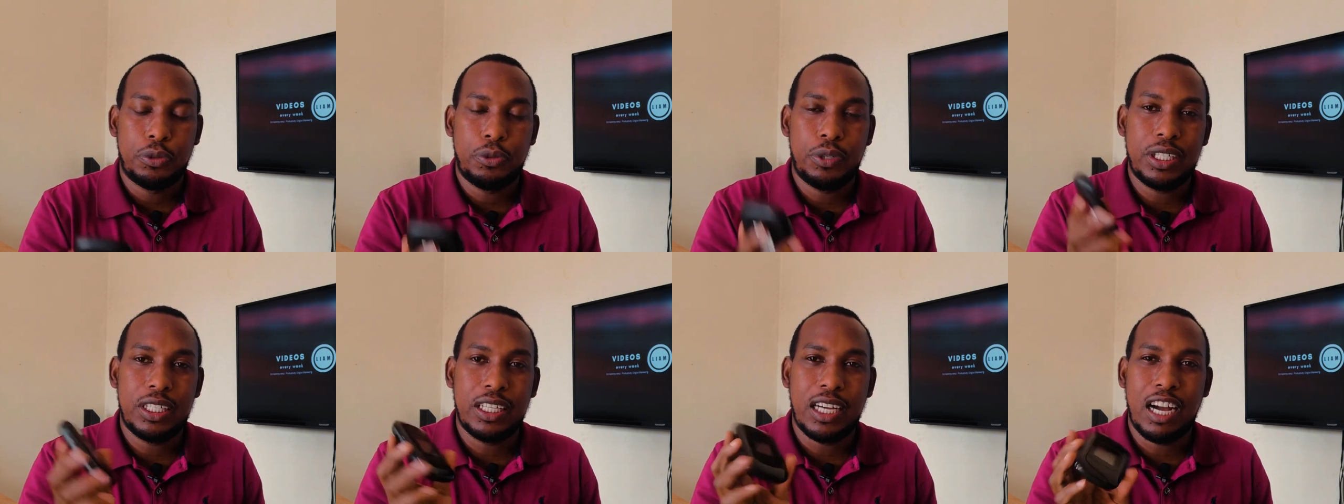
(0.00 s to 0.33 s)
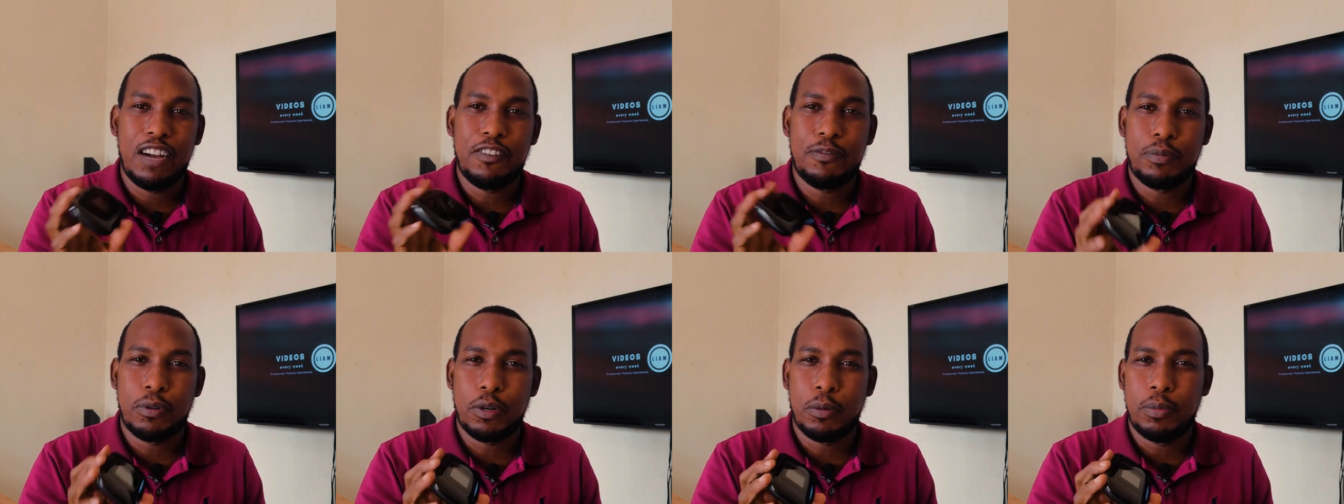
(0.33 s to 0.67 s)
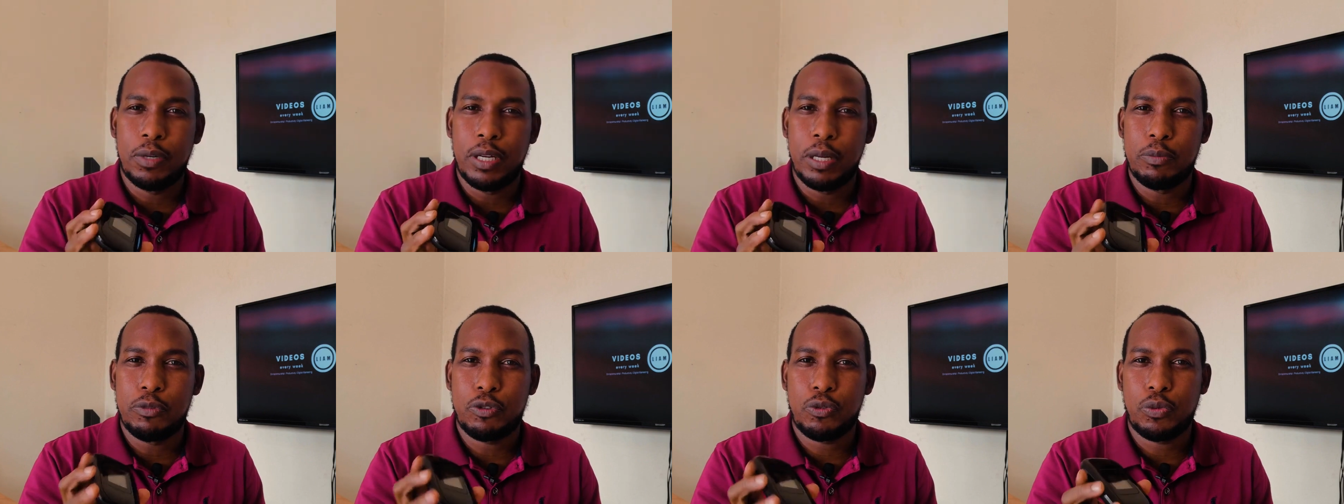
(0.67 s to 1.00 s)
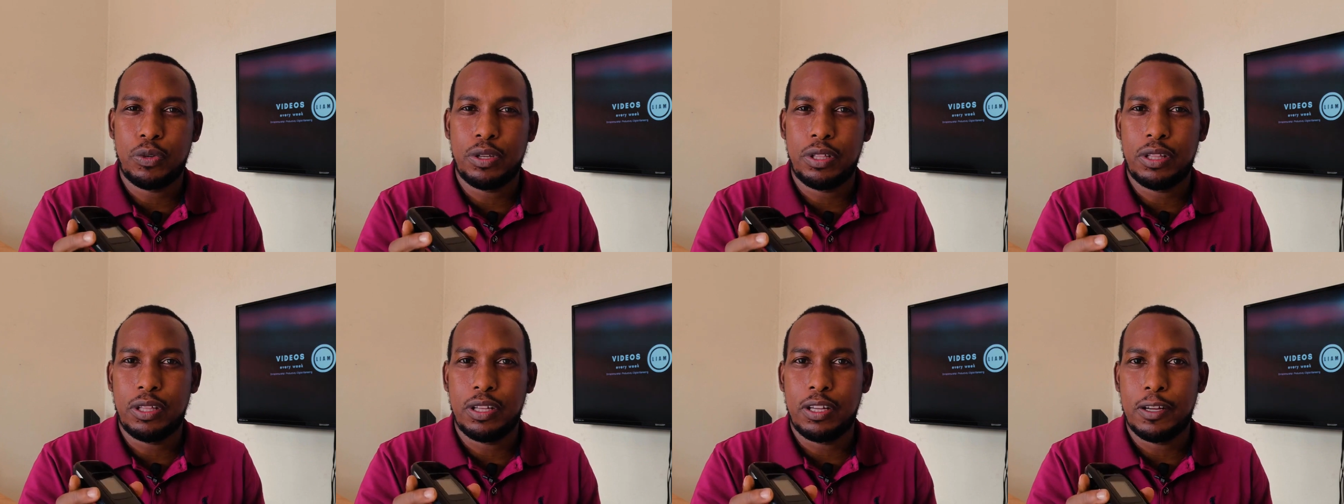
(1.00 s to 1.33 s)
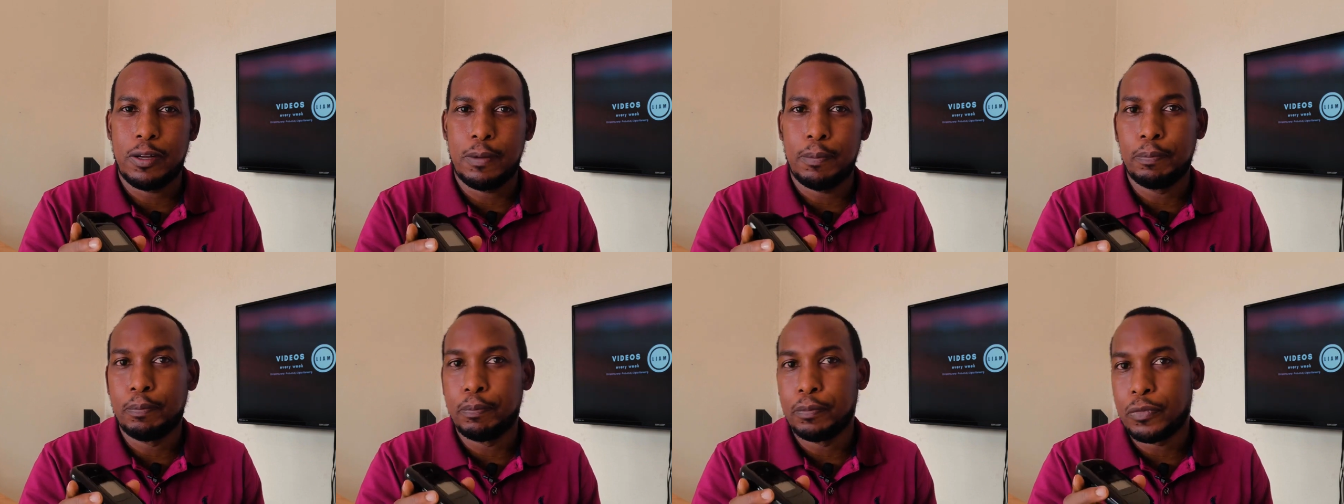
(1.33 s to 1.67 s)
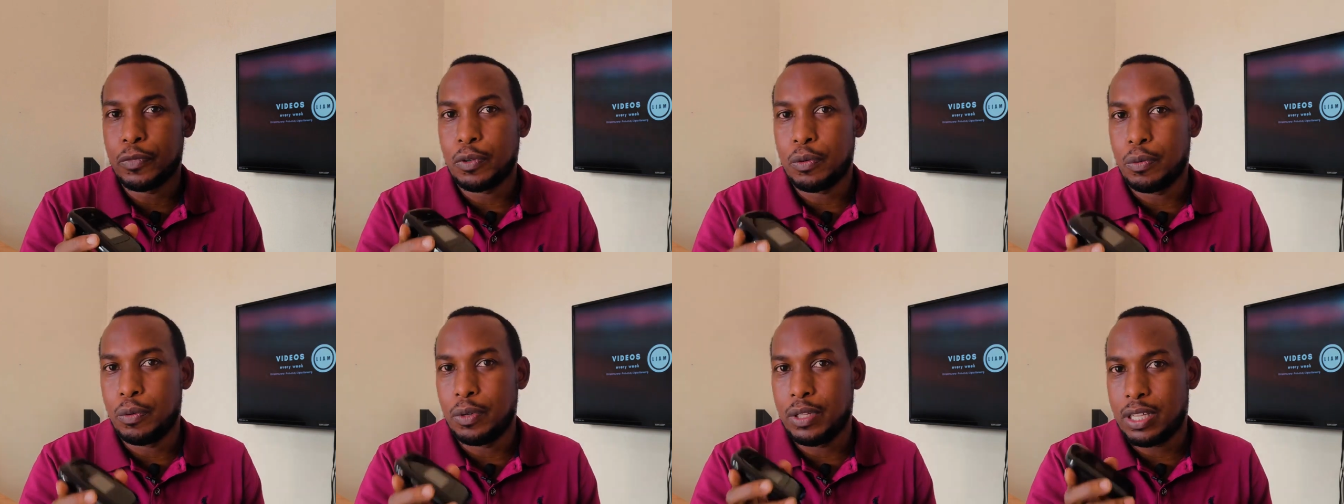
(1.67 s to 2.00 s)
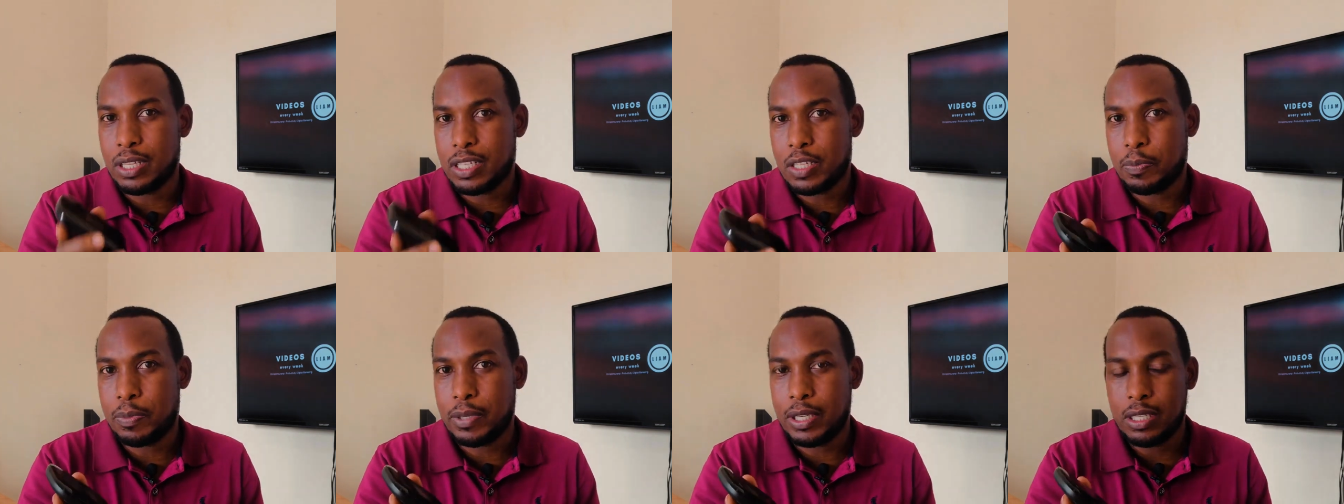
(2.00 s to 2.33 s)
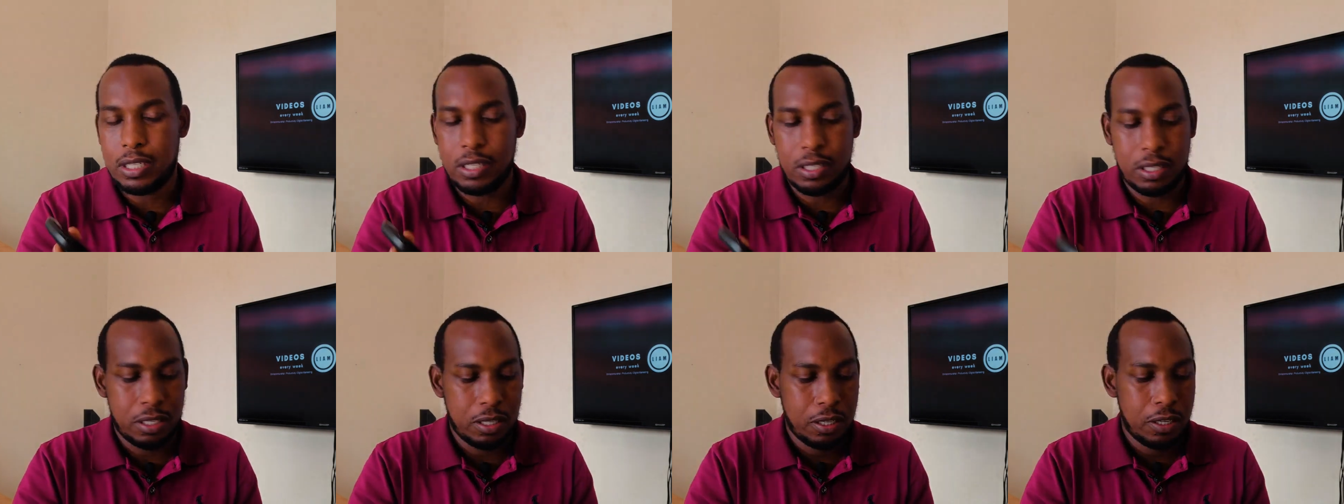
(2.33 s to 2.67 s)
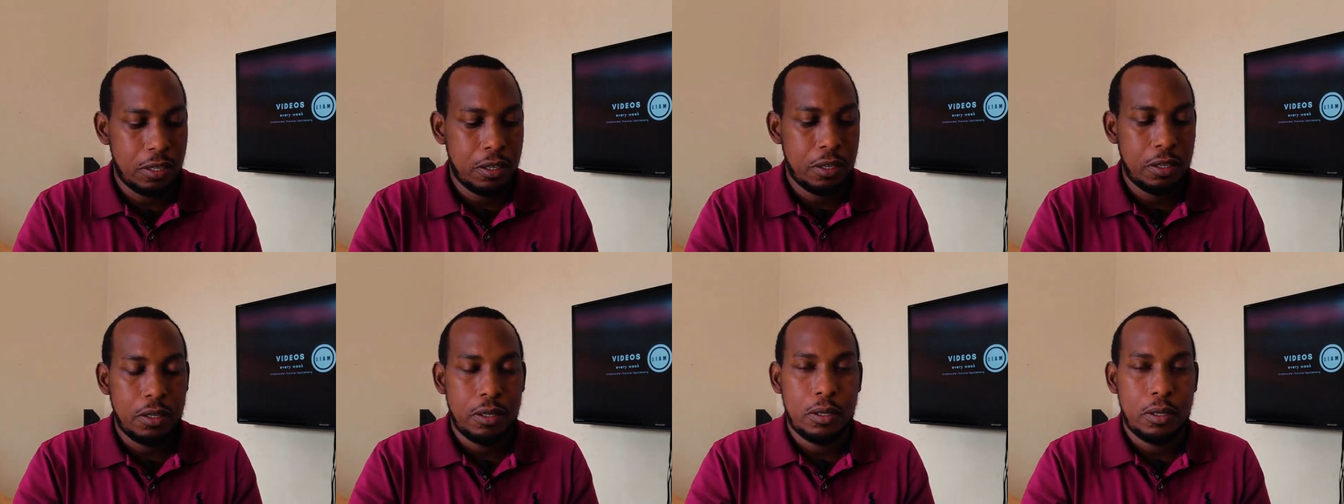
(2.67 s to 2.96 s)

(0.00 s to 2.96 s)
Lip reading: you really have problems with the speeds.